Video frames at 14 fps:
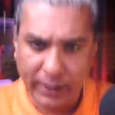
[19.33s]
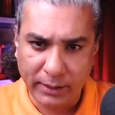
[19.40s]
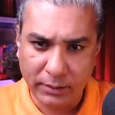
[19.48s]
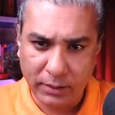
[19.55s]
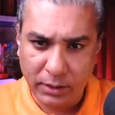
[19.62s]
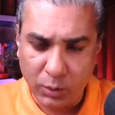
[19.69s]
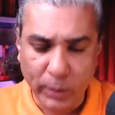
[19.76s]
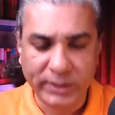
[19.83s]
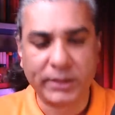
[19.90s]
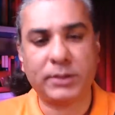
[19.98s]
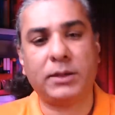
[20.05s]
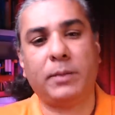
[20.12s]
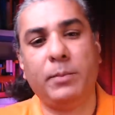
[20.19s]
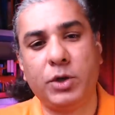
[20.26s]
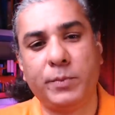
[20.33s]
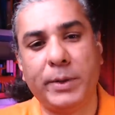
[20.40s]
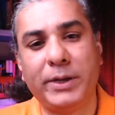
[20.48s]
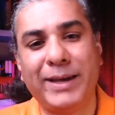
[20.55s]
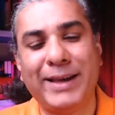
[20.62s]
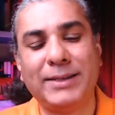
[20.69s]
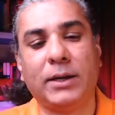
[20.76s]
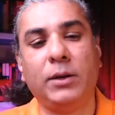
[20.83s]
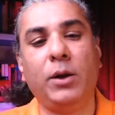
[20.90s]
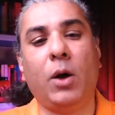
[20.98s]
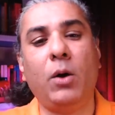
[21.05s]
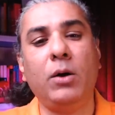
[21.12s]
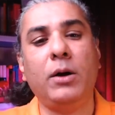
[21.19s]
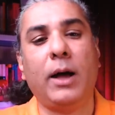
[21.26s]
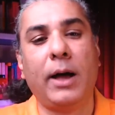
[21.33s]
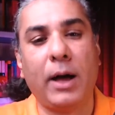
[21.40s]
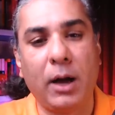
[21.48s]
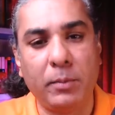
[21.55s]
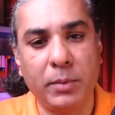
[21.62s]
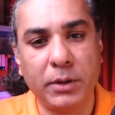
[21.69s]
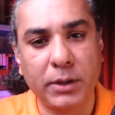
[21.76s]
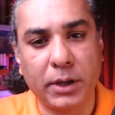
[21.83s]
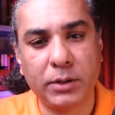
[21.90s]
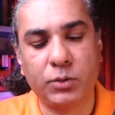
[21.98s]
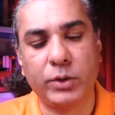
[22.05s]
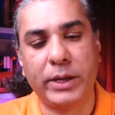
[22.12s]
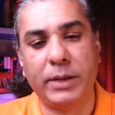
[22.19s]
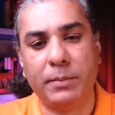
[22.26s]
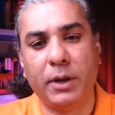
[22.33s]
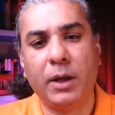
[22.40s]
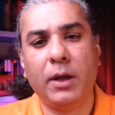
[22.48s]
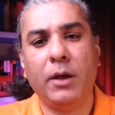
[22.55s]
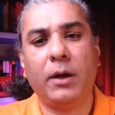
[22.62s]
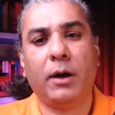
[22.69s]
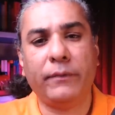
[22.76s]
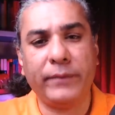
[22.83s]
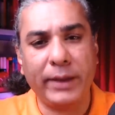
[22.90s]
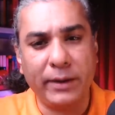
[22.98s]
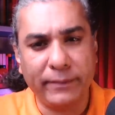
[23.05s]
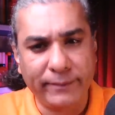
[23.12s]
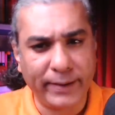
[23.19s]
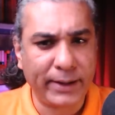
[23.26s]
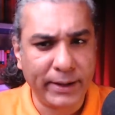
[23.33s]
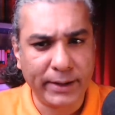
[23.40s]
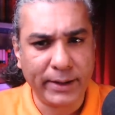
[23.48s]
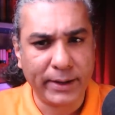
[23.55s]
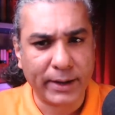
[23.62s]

and the US establishment has long harbored a dream of invading